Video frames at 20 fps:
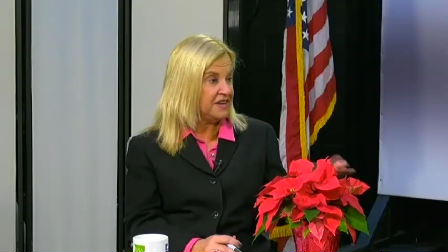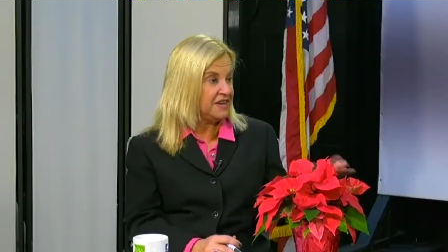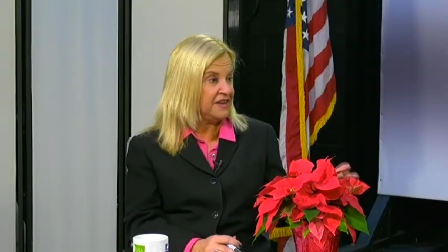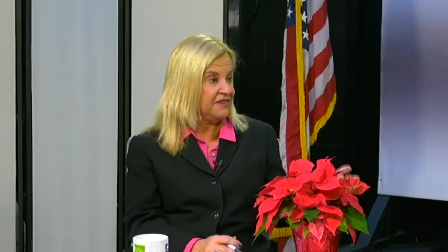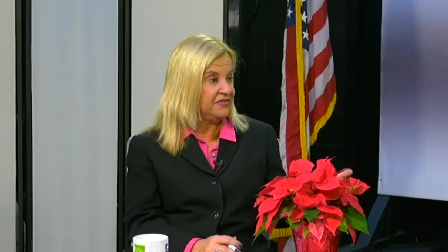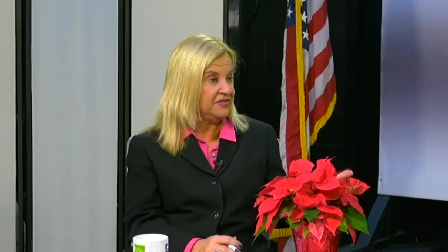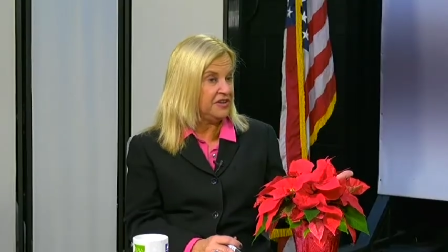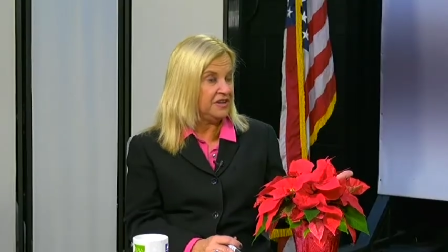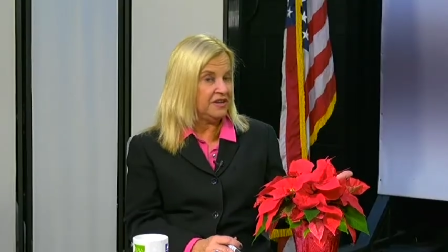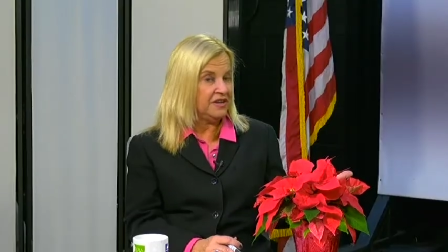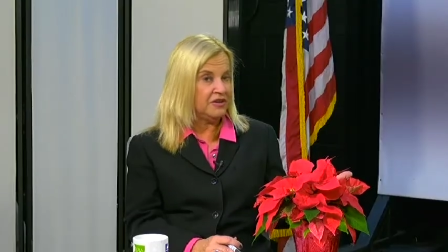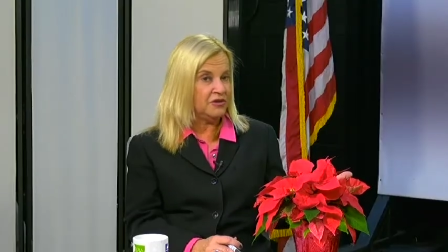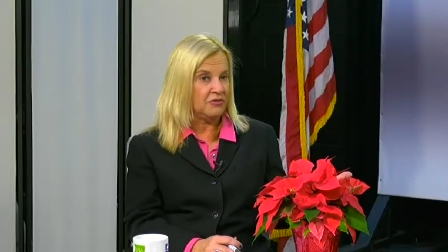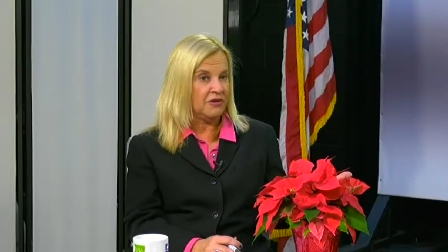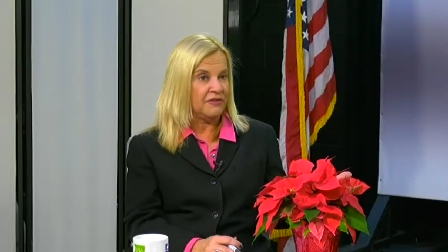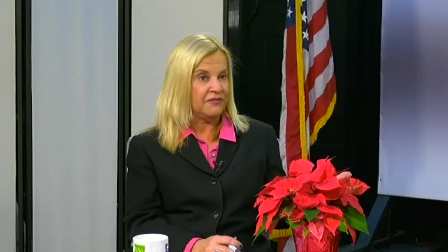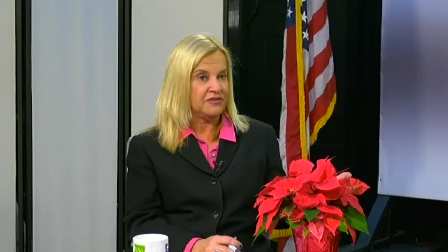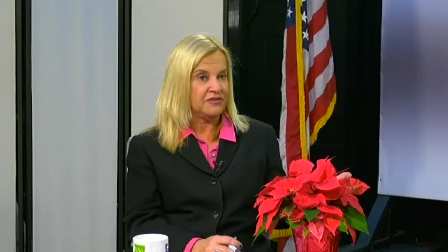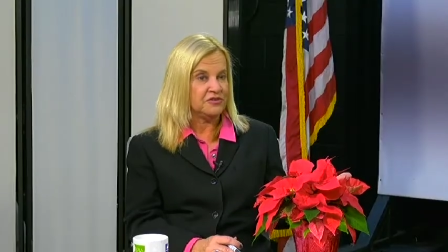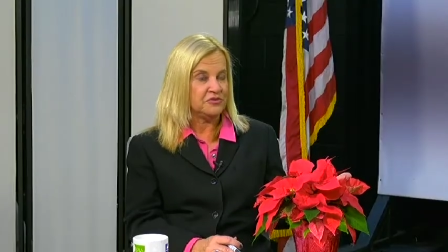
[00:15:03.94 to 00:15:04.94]
safety. You
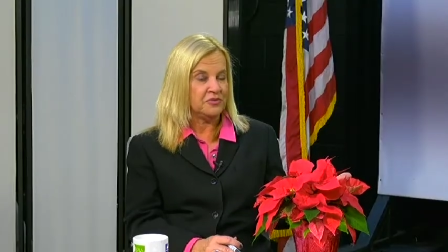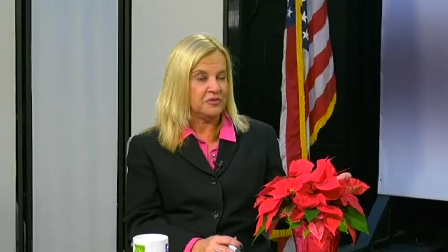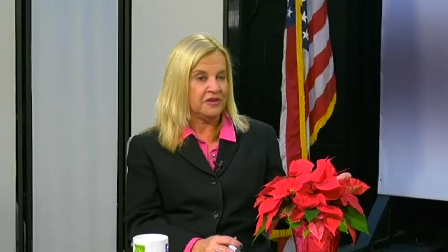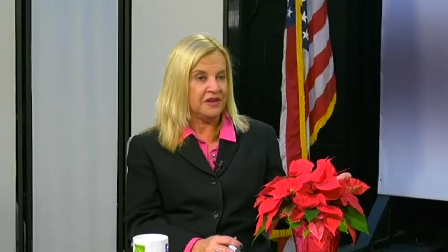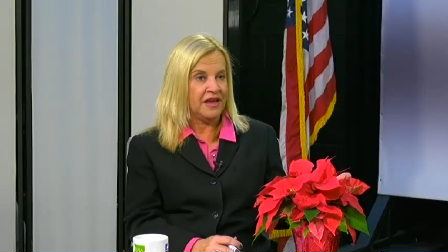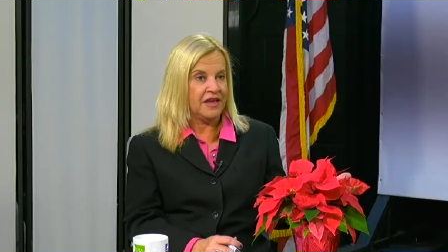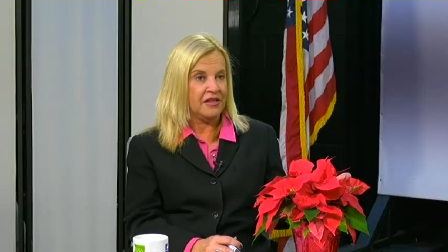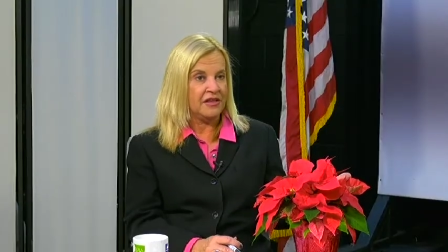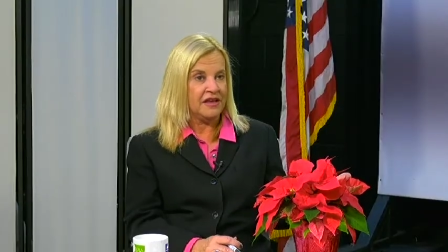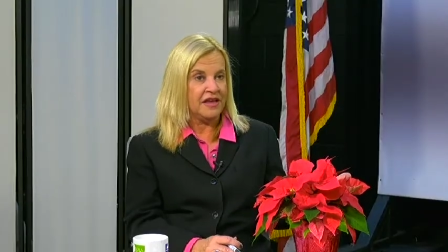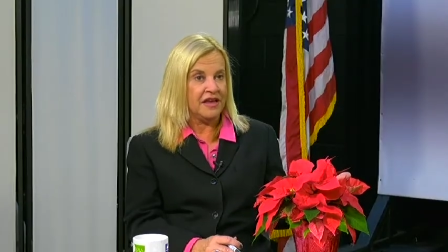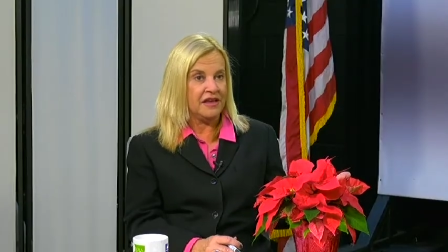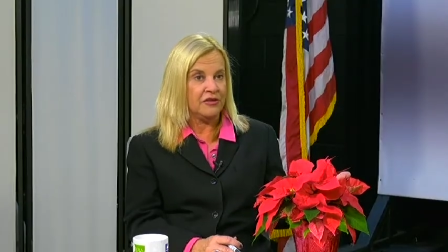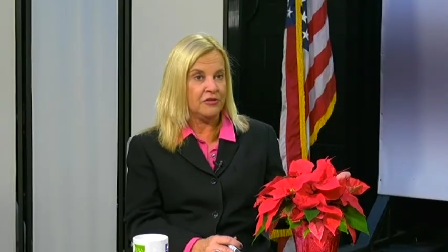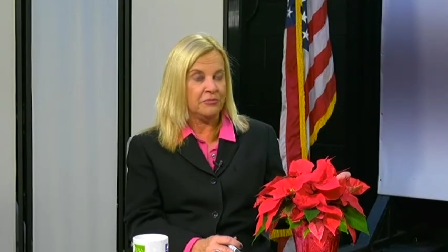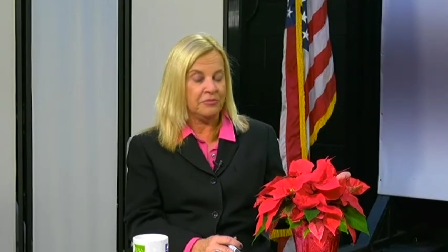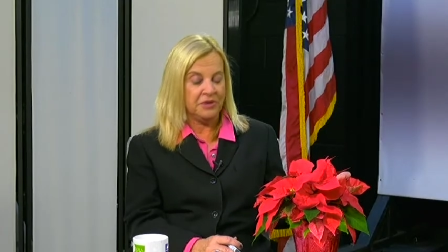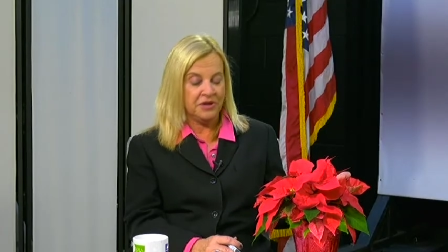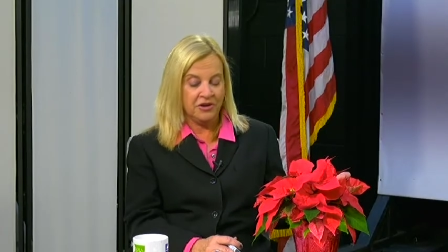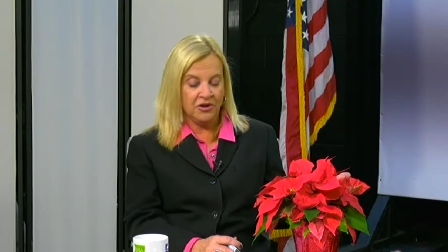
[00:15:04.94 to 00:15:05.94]
referenced with the
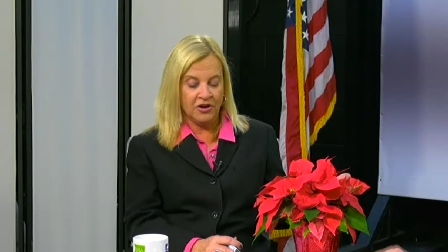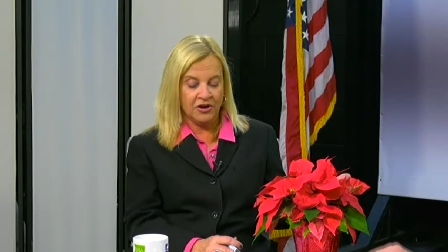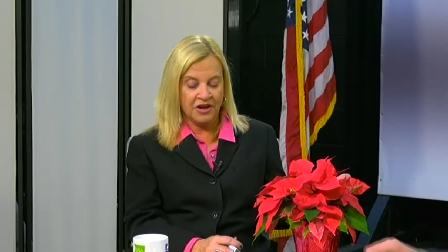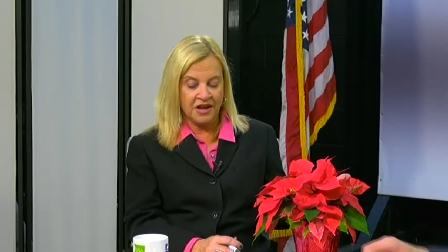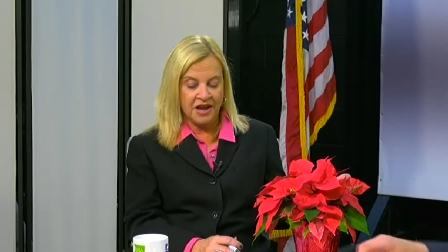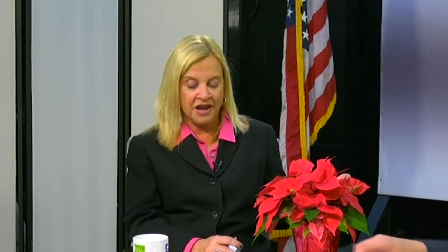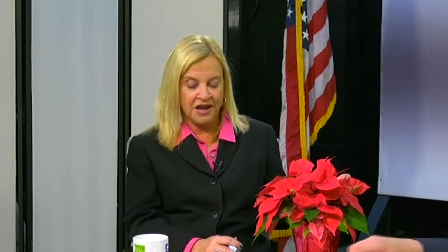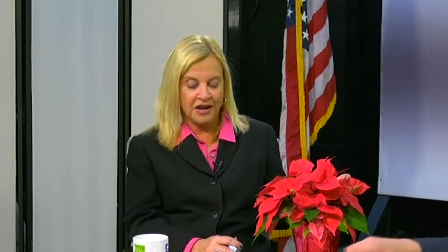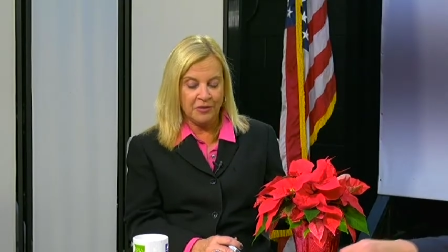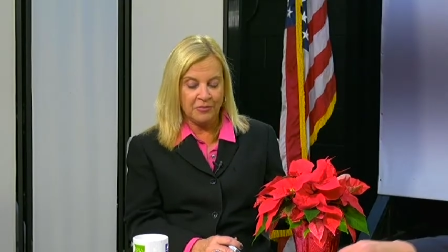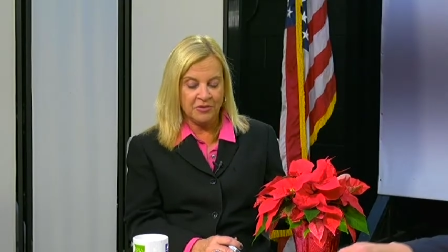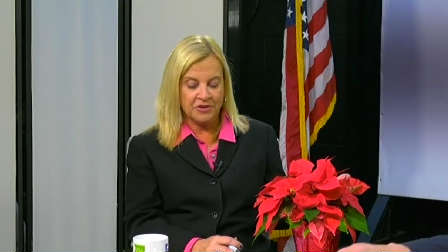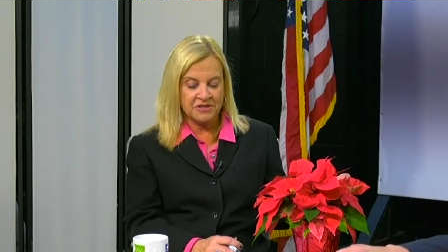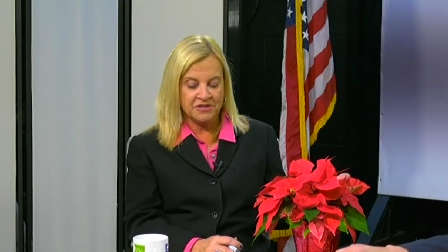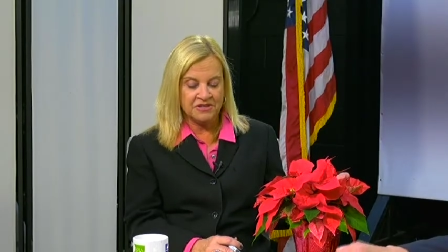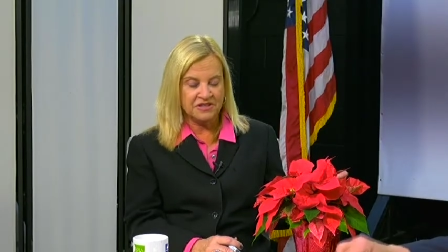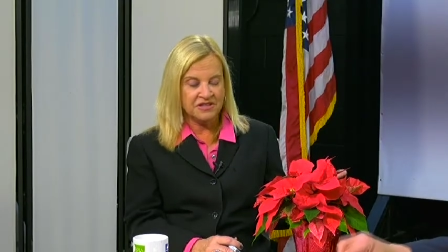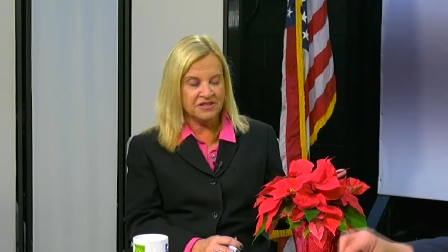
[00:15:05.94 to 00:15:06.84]
ALPR cameras.